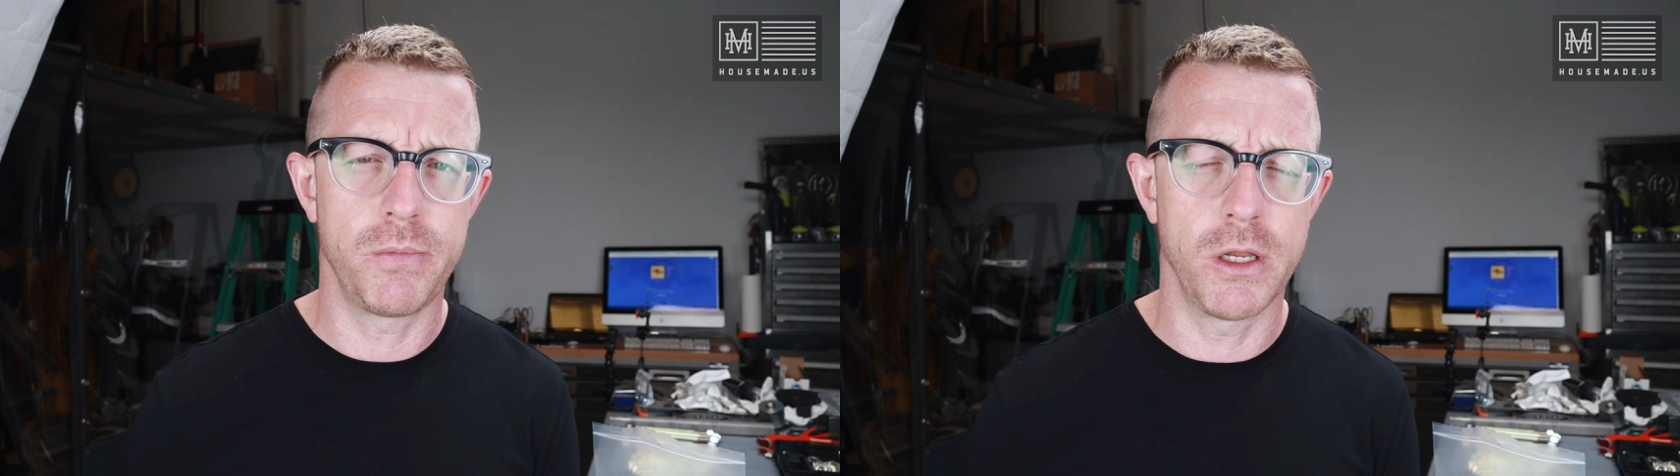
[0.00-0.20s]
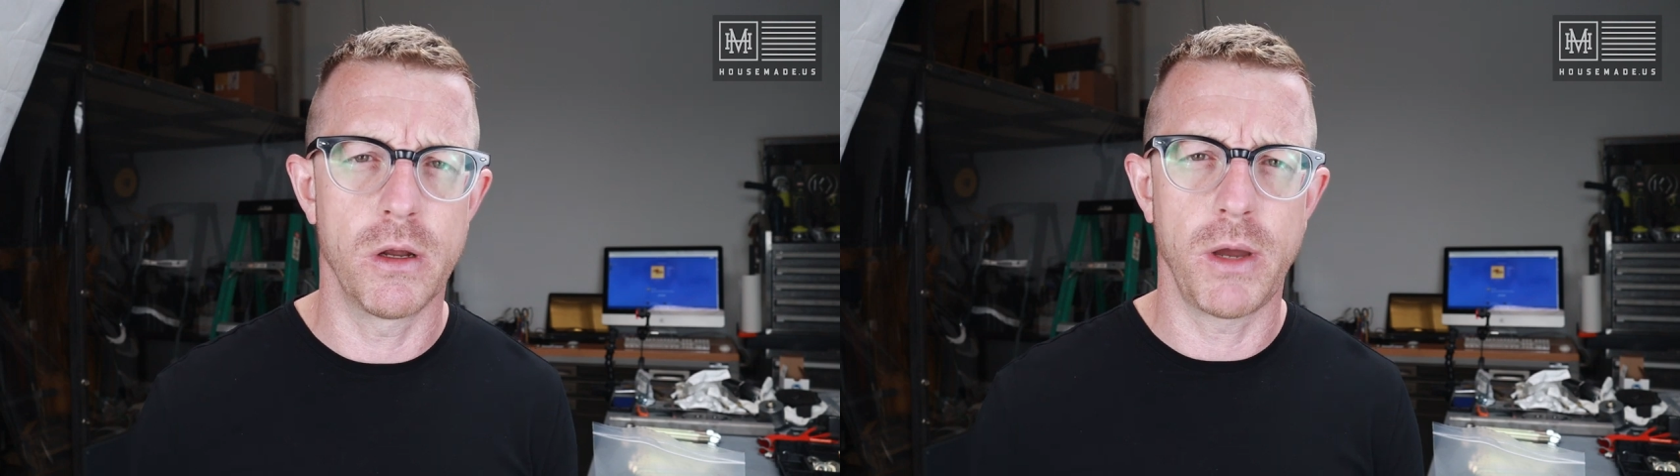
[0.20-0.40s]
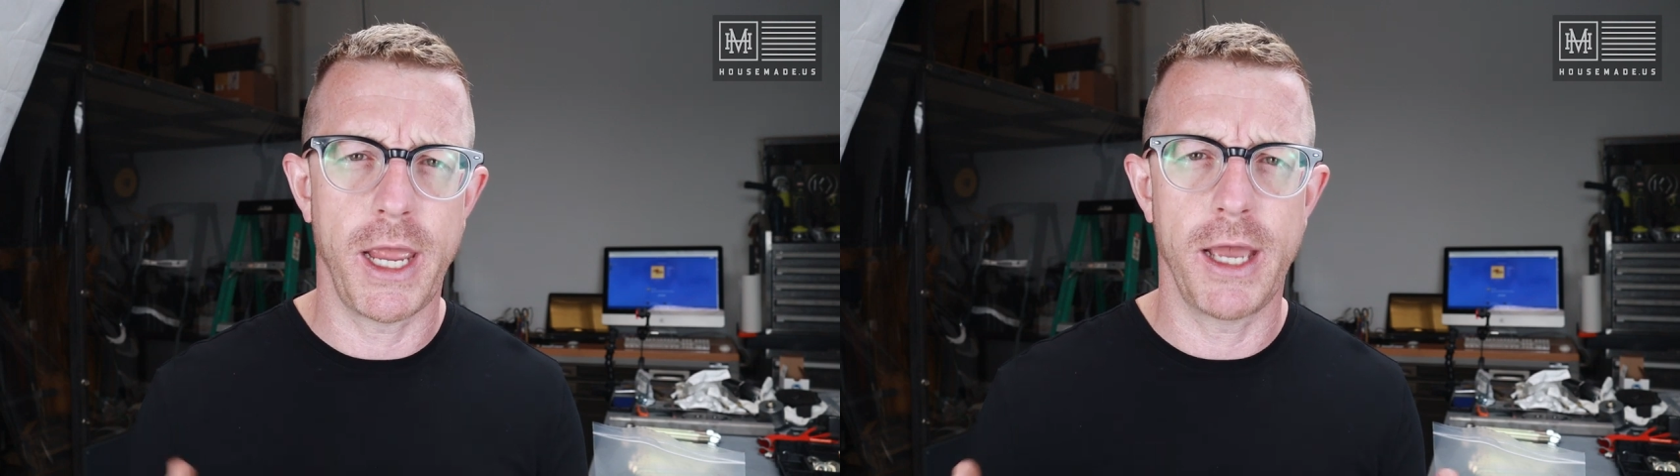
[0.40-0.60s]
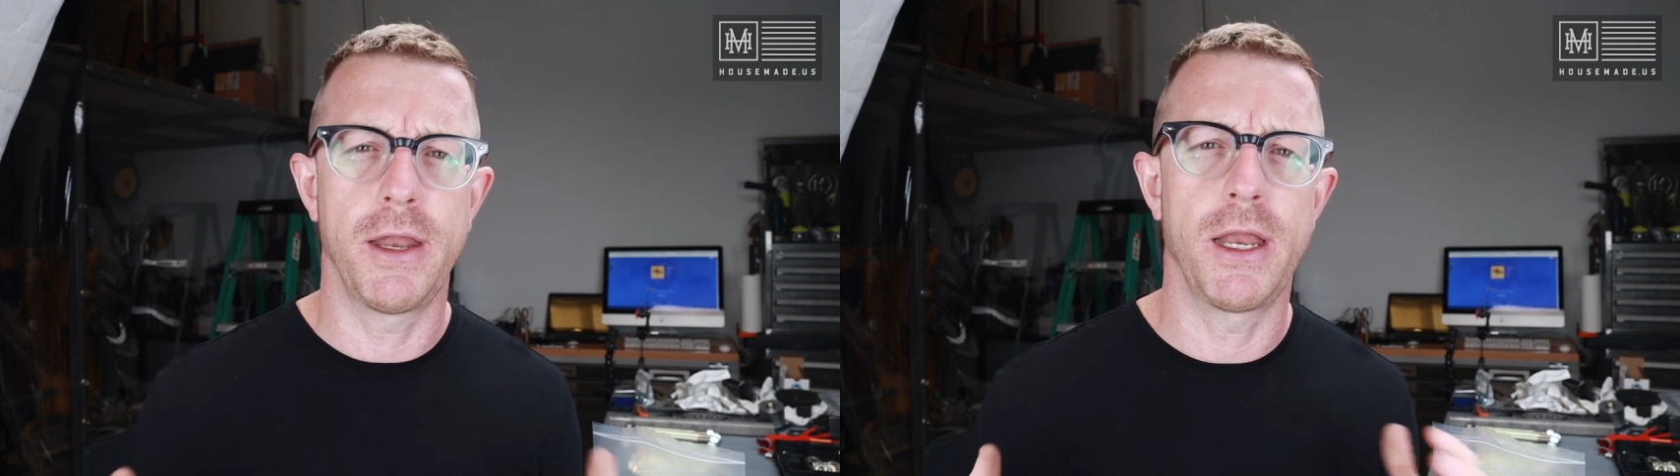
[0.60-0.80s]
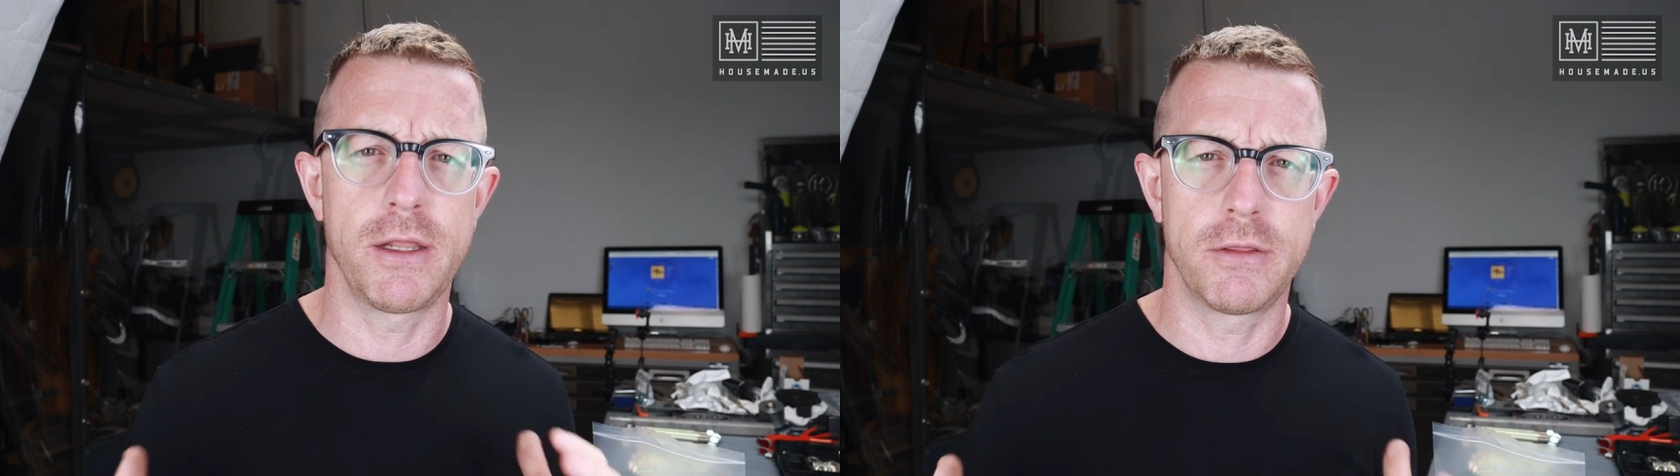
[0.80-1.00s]
you know,
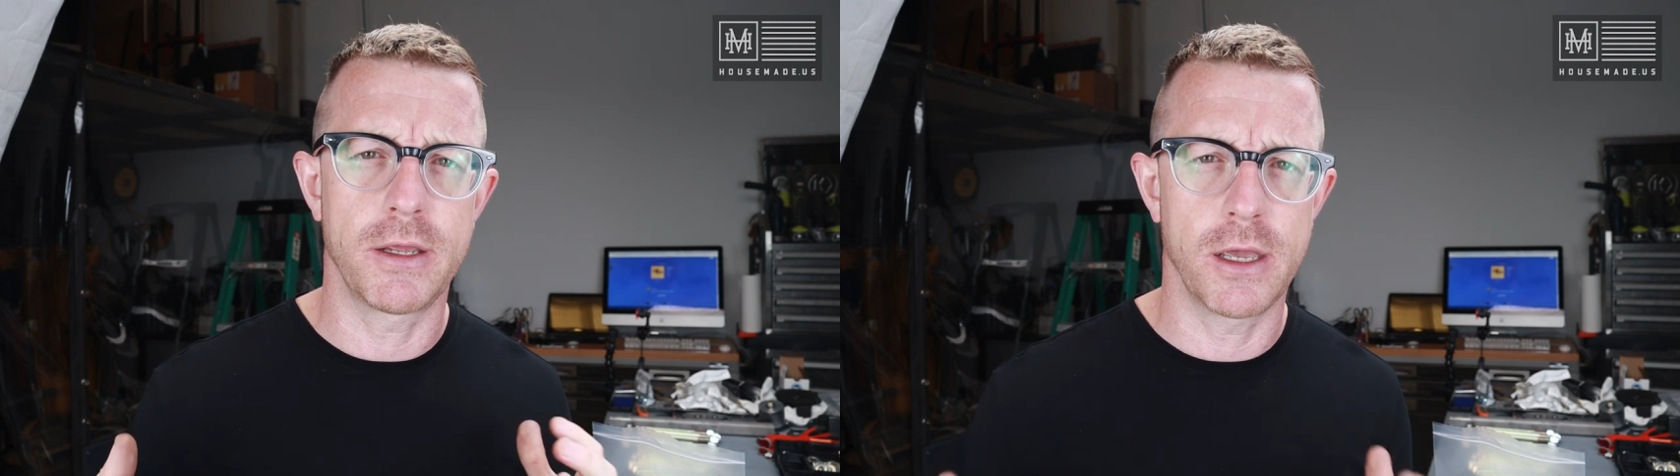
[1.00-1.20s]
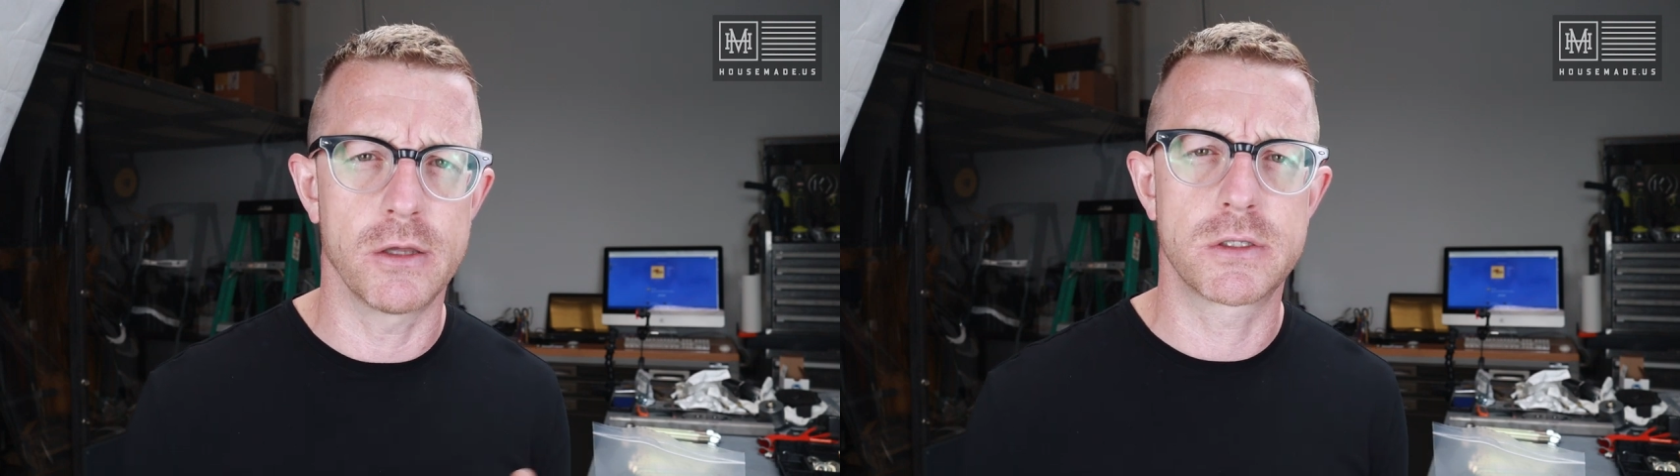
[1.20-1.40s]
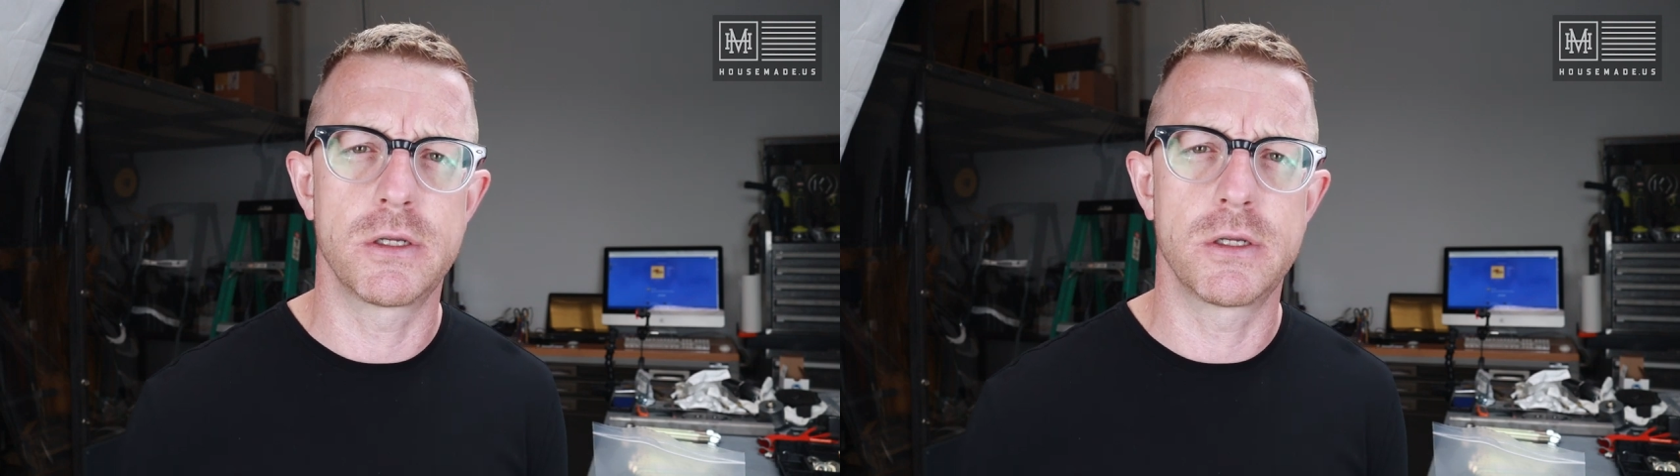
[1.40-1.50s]
add anything else